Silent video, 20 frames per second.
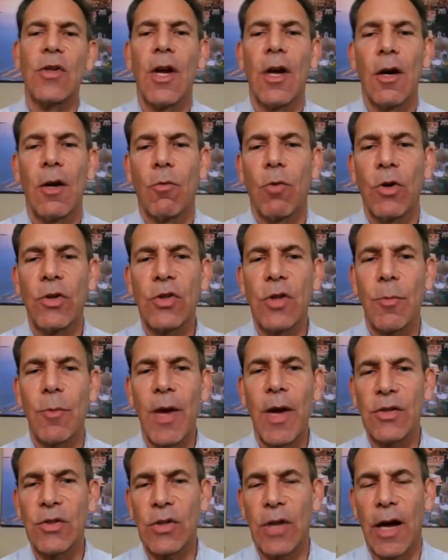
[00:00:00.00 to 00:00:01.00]
What's the
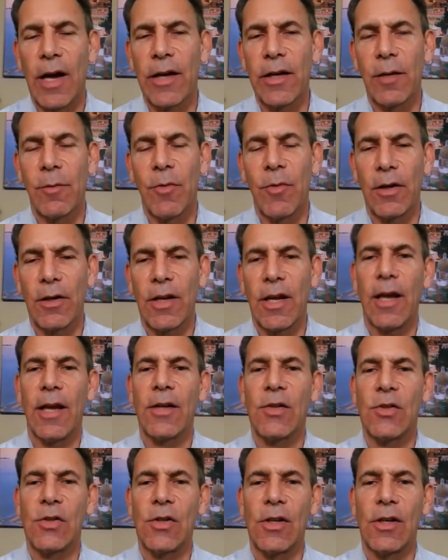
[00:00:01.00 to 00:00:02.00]
best item that
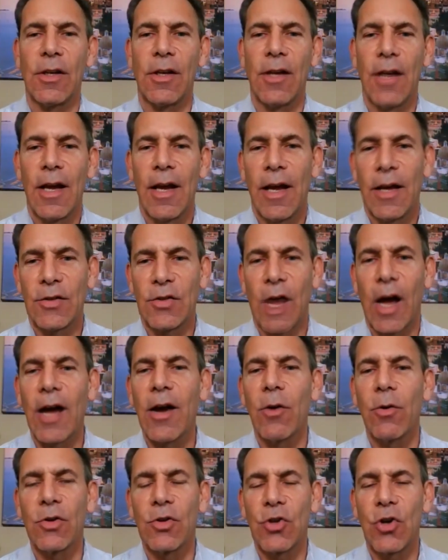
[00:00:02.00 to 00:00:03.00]
Casey? As I
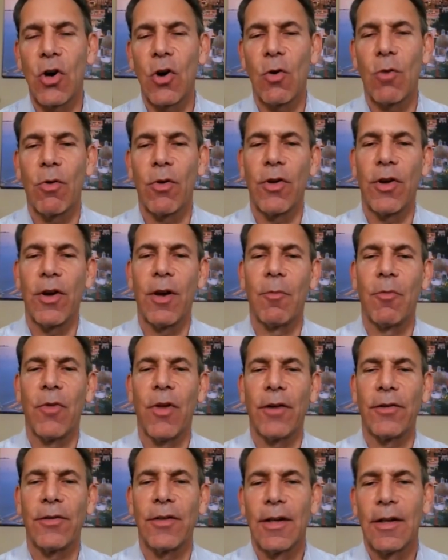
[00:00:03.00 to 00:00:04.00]
always joke with him
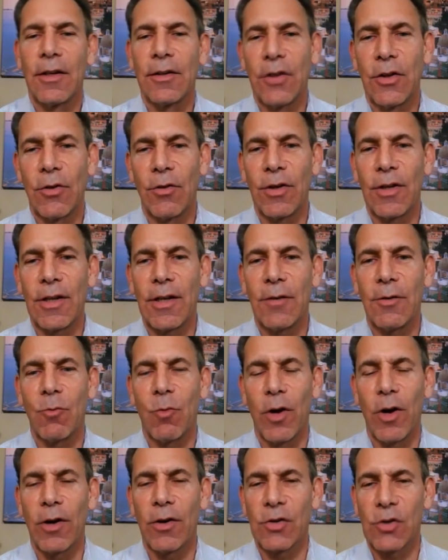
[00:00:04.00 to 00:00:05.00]
that you know he
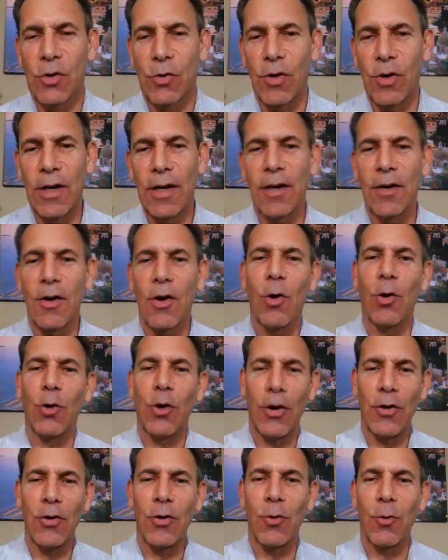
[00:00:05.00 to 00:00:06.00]
wears green and gold
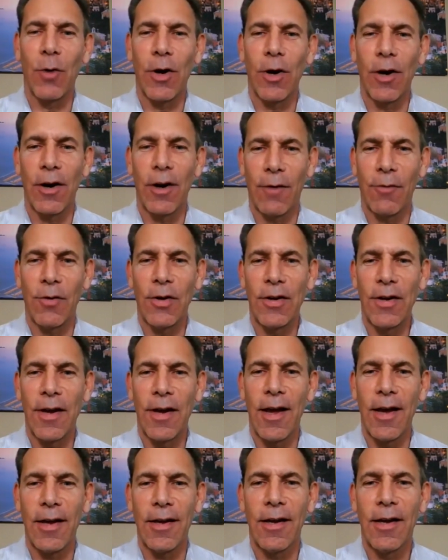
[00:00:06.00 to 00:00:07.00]
underwear every
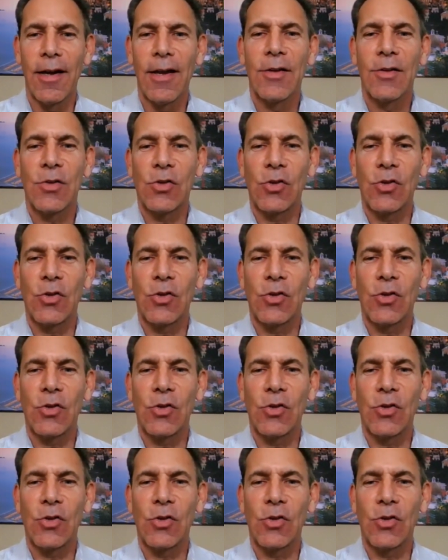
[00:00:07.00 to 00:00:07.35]
day so